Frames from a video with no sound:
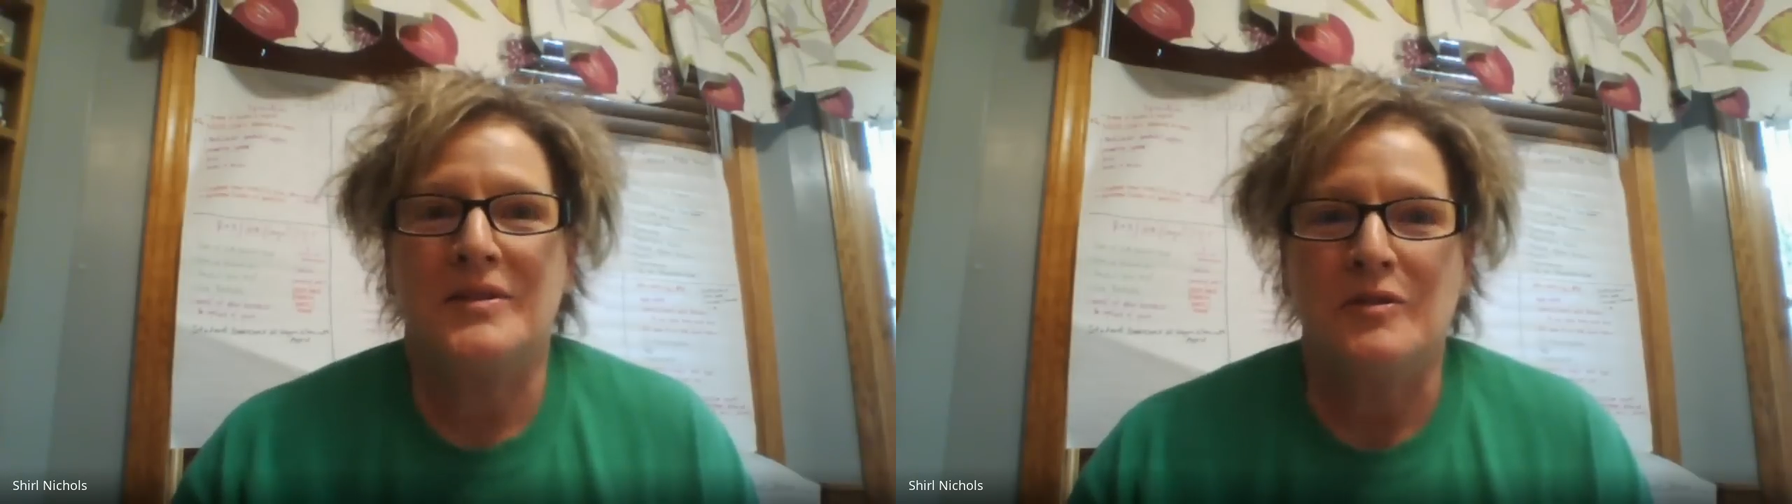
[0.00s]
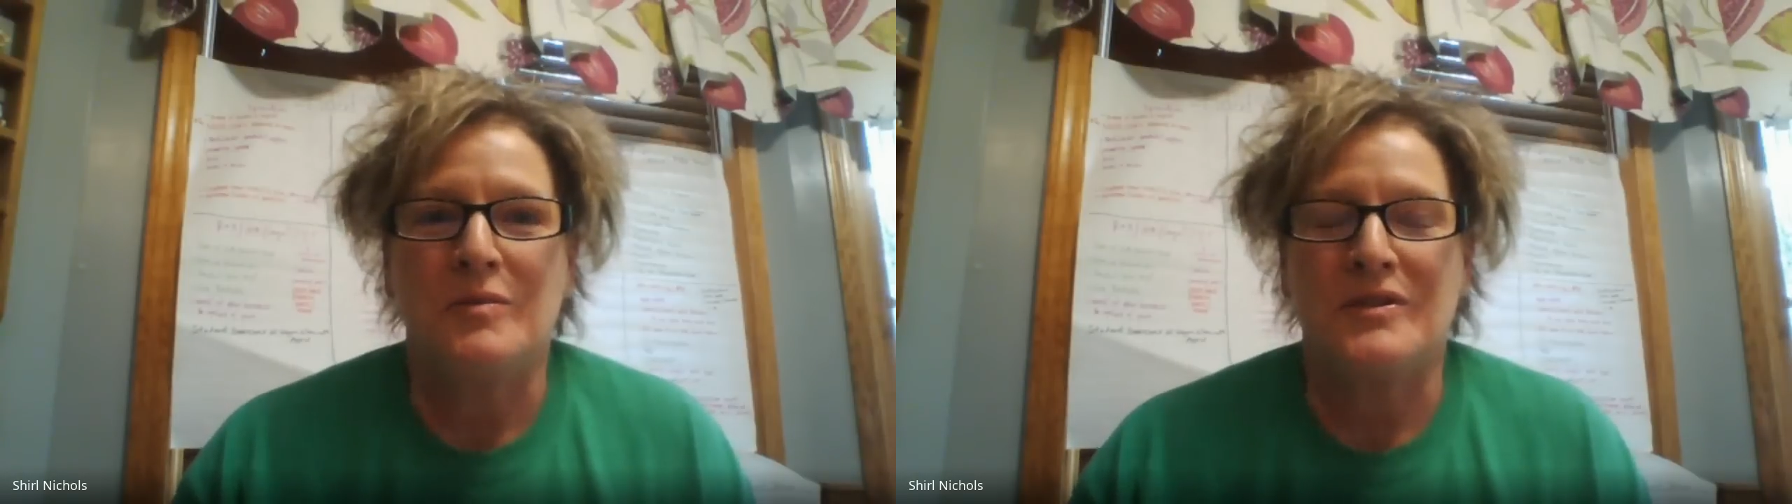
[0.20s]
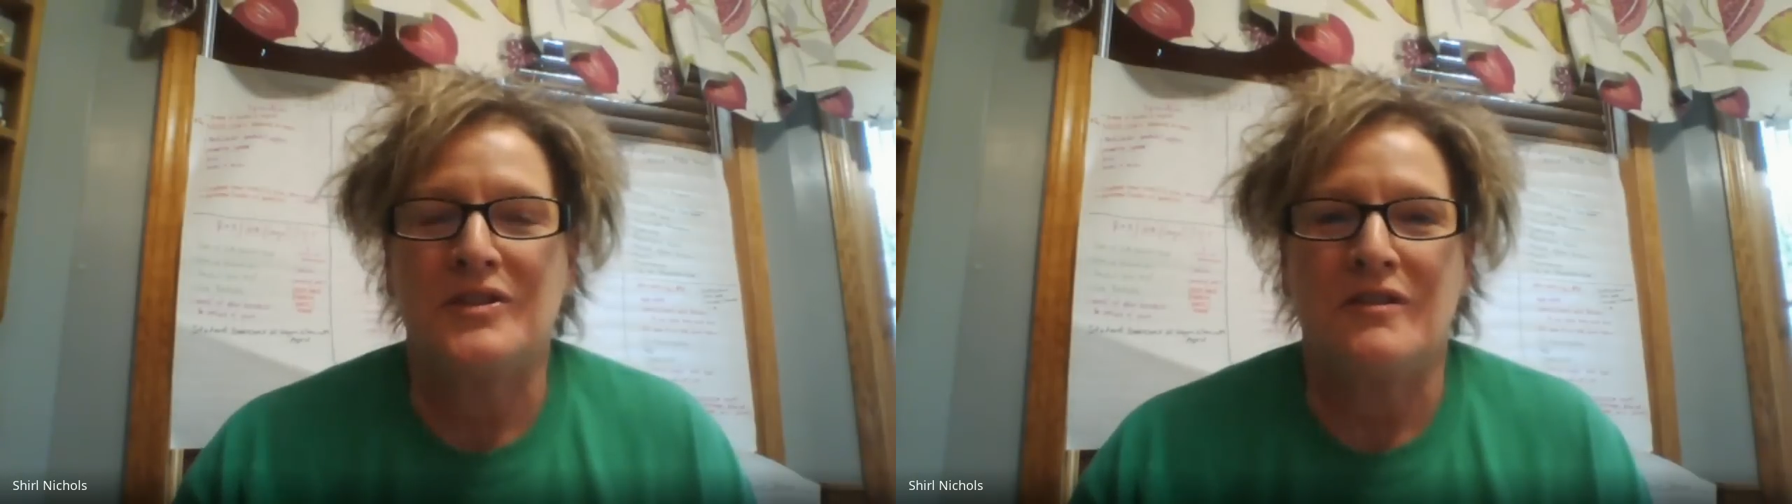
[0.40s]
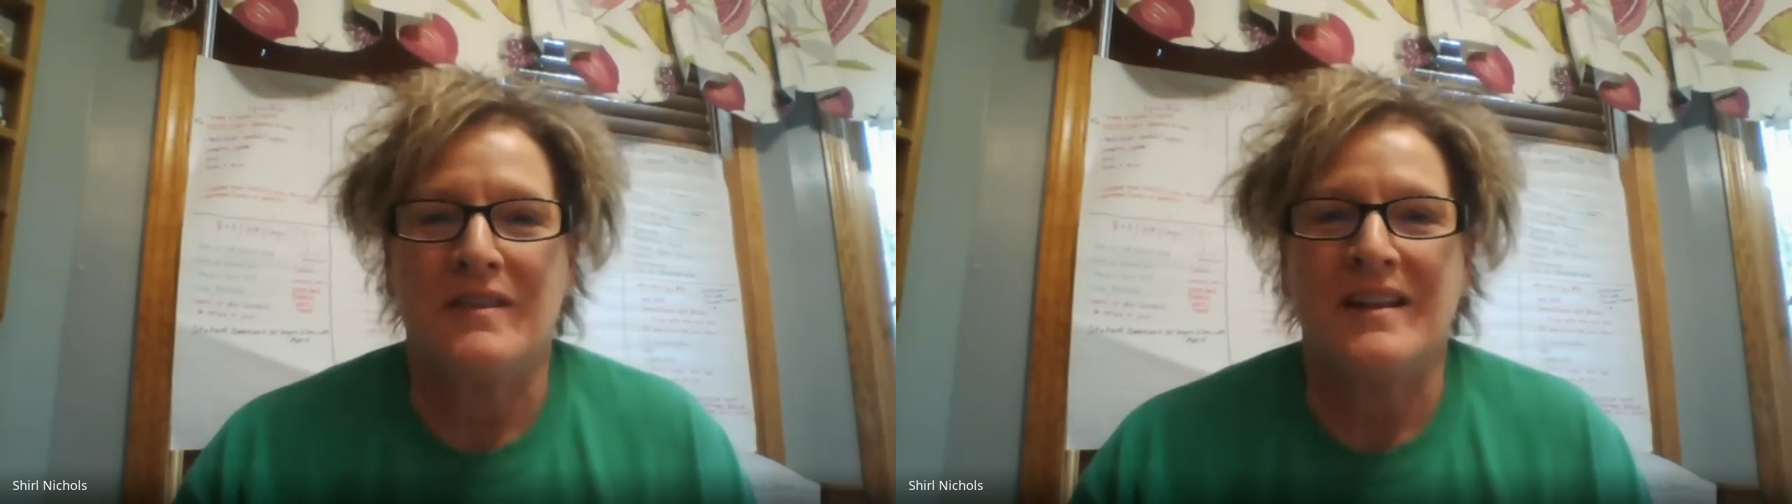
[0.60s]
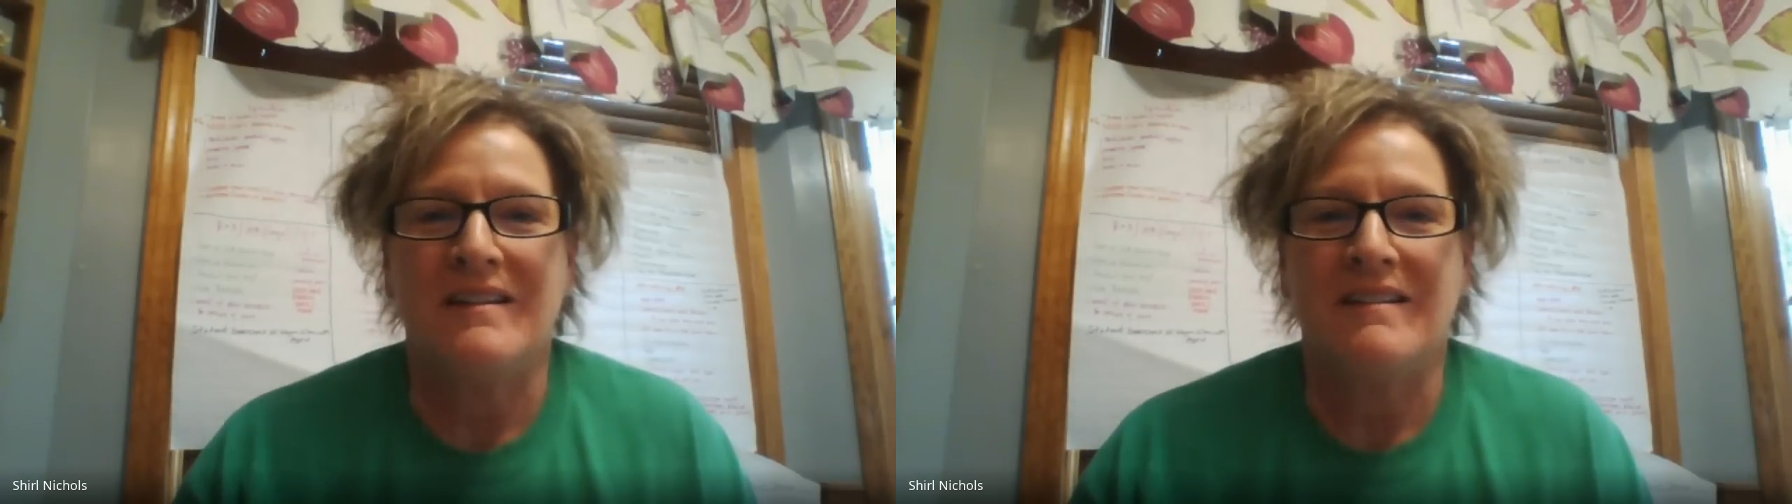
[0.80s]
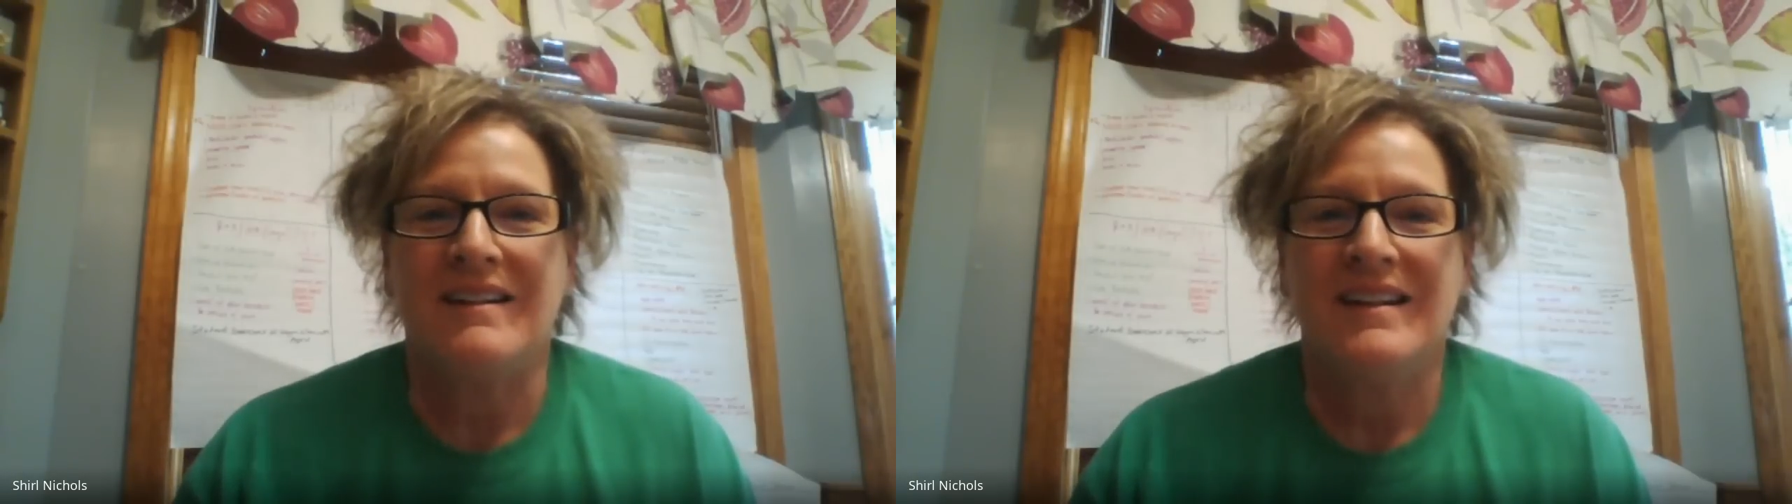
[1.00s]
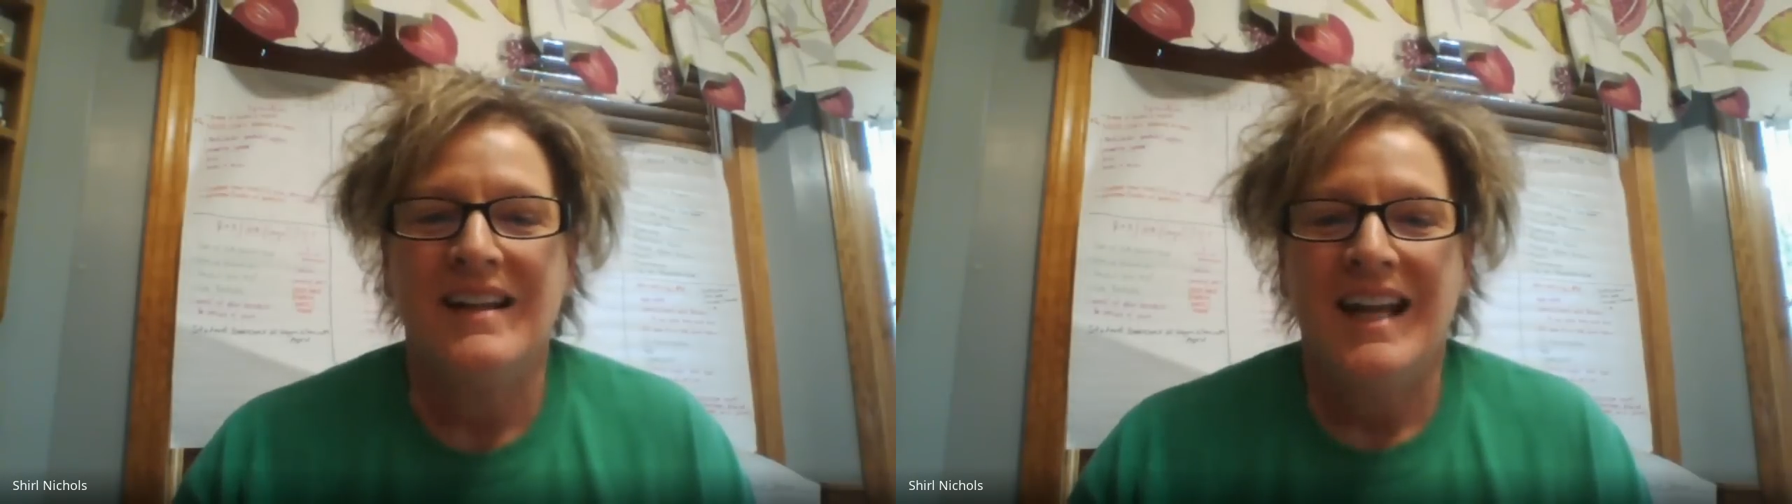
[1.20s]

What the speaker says: superstar they are.